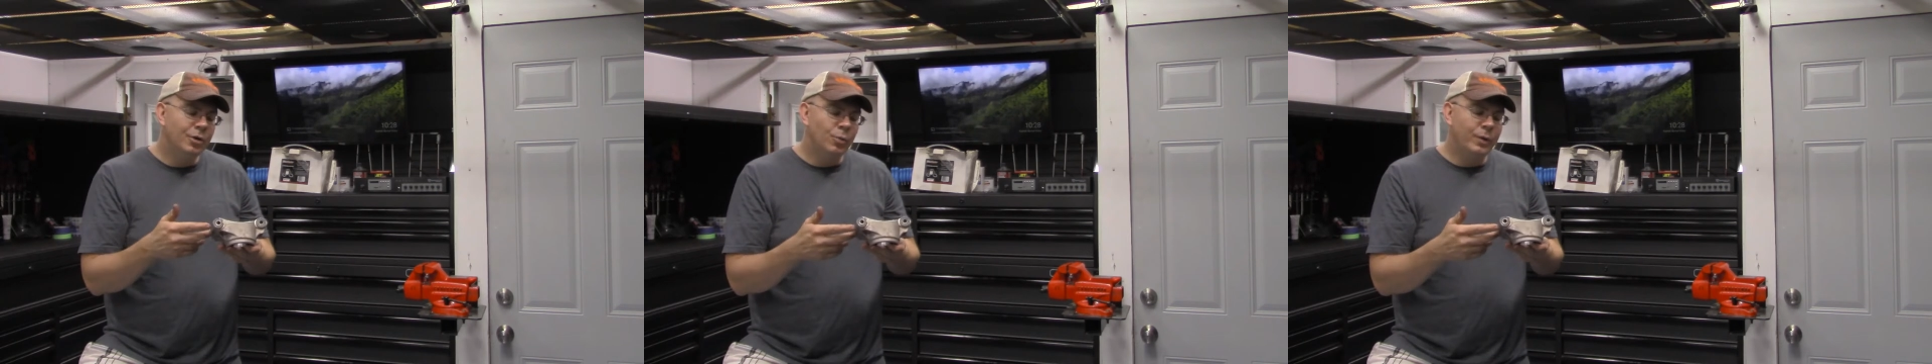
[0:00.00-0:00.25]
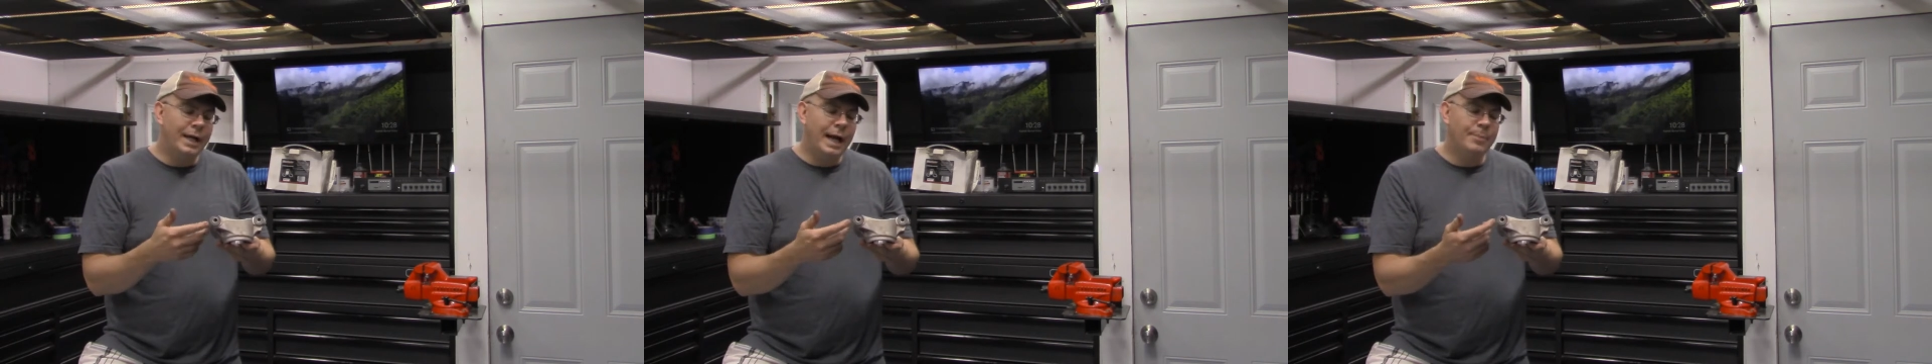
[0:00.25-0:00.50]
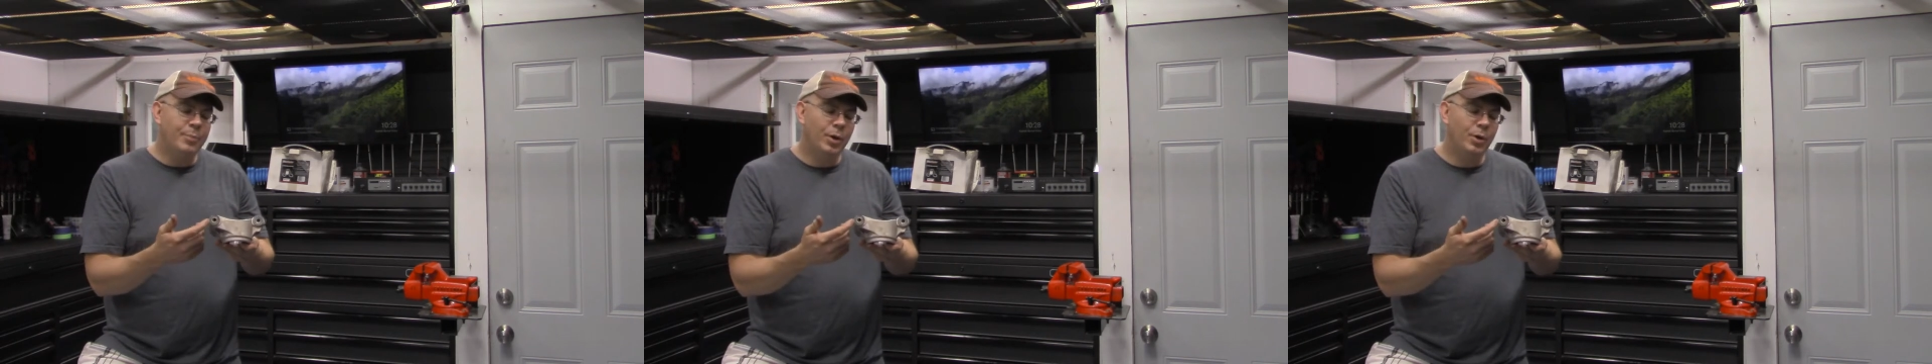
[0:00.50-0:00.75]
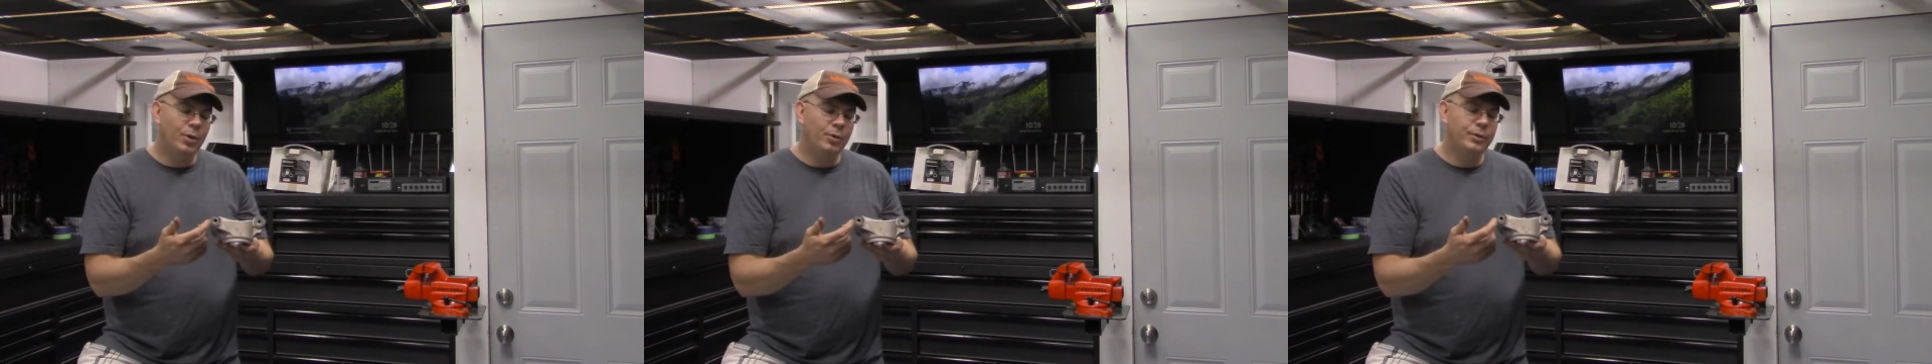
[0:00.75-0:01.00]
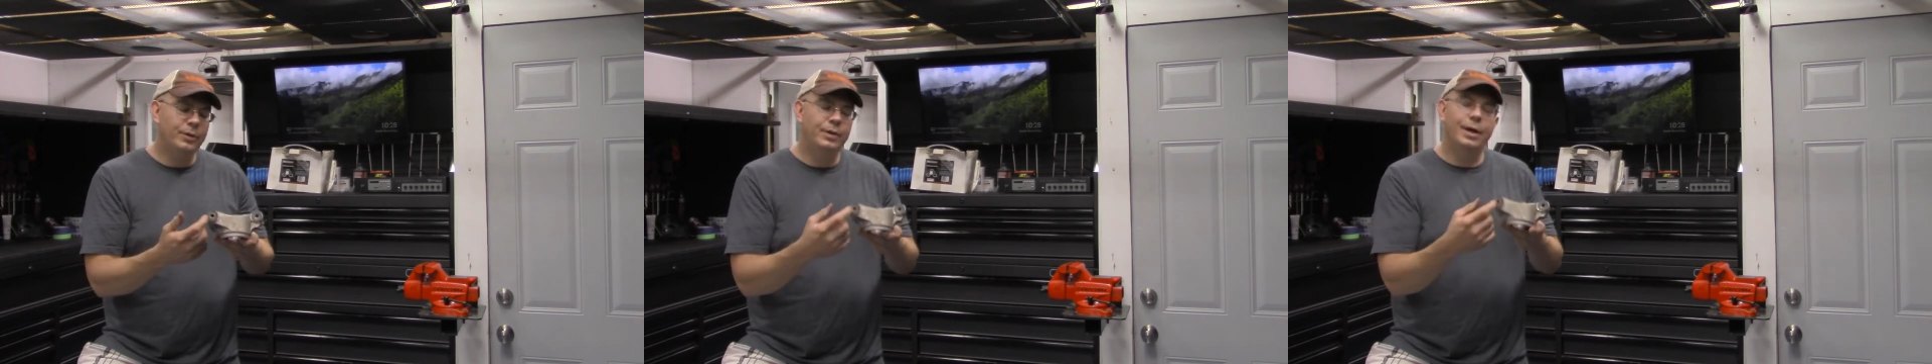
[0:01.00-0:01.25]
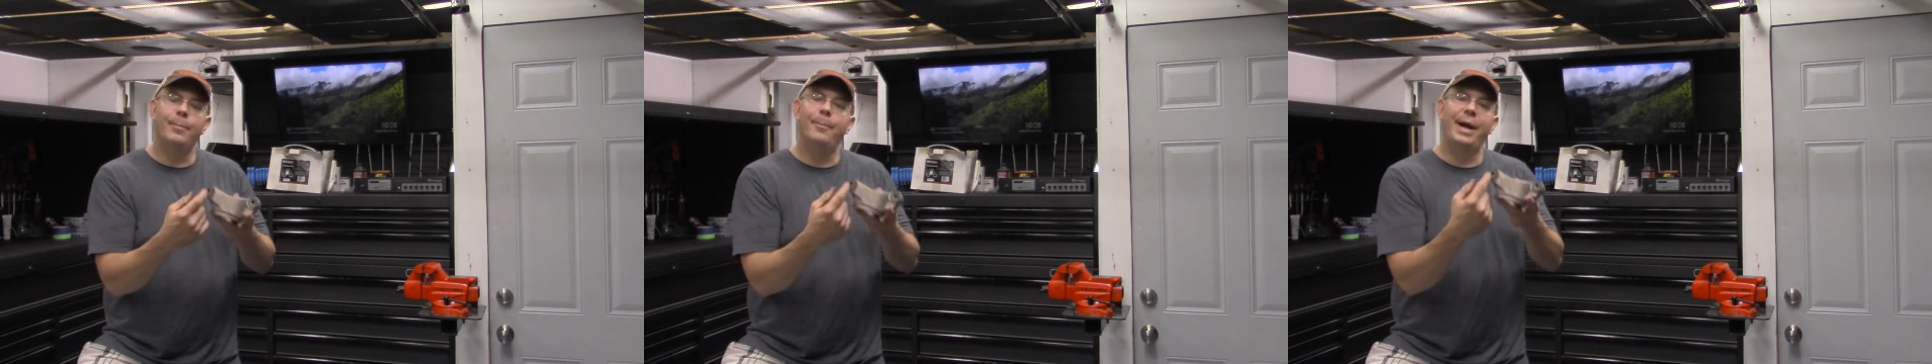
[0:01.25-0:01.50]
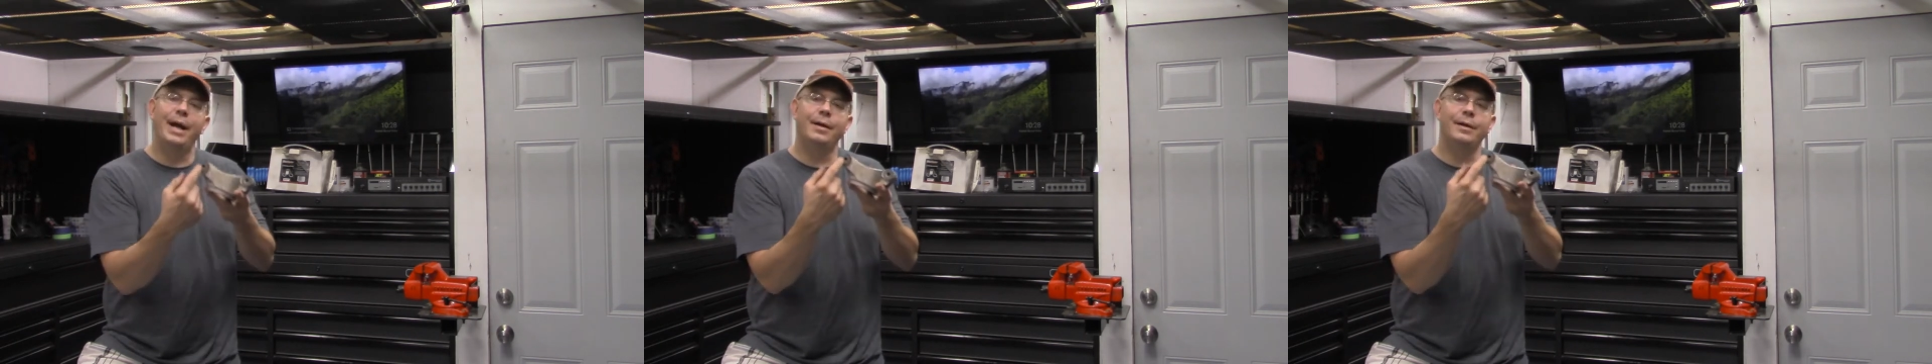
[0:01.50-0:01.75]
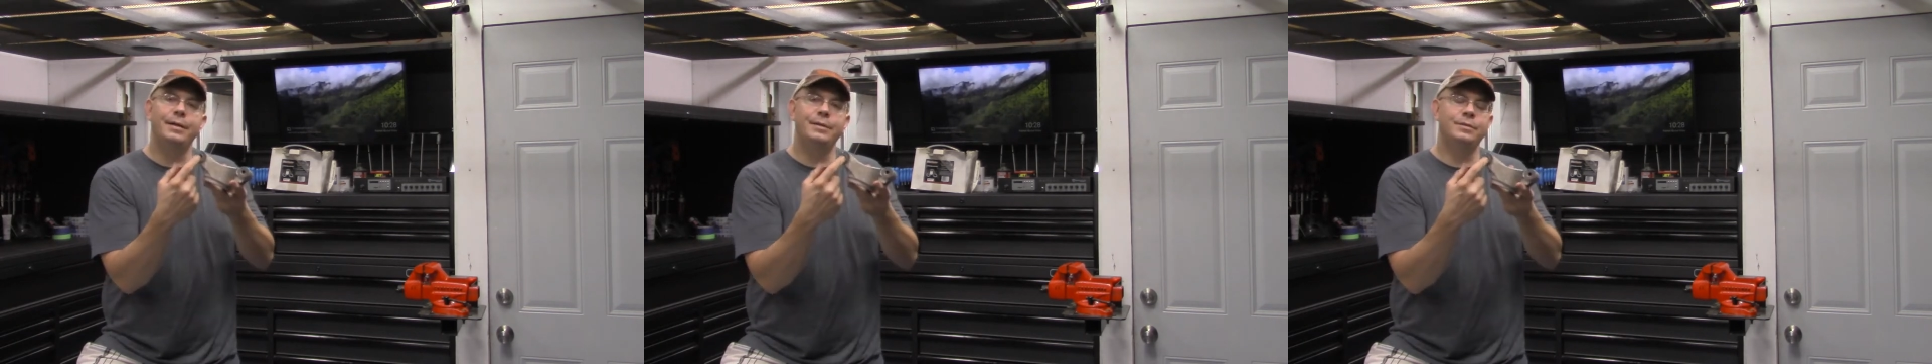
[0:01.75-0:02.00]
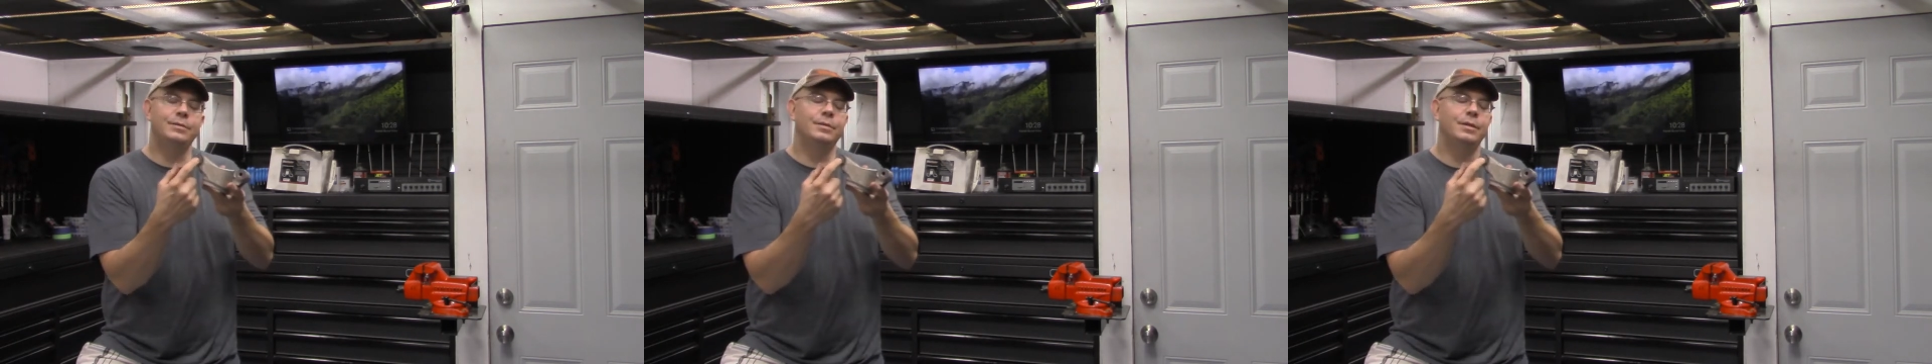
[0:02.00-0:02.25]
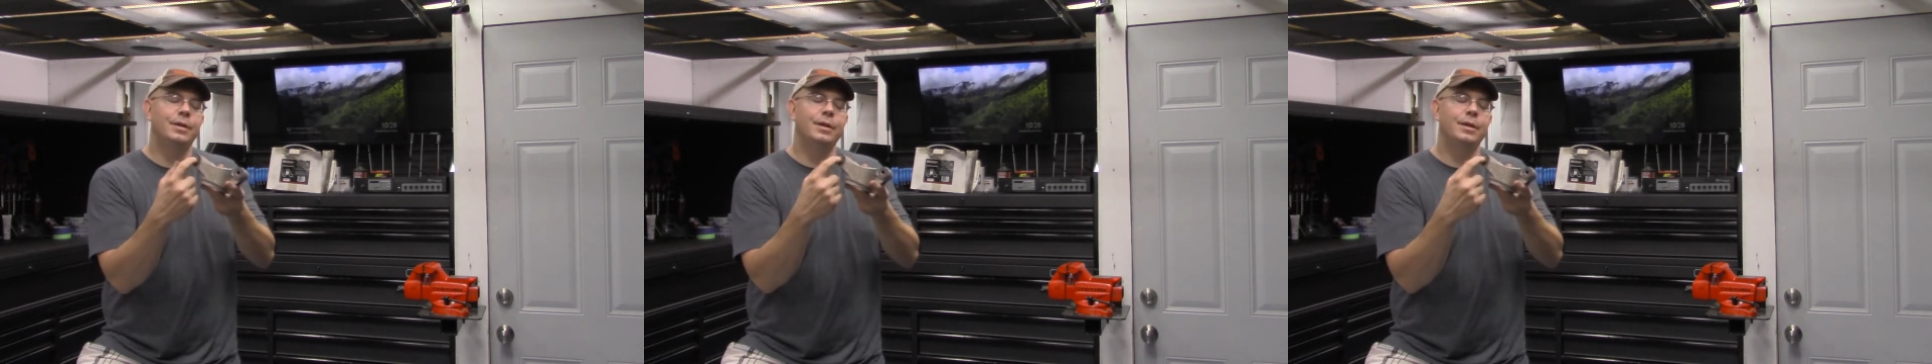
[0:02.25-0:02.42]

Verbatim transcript: when I pulled the bearings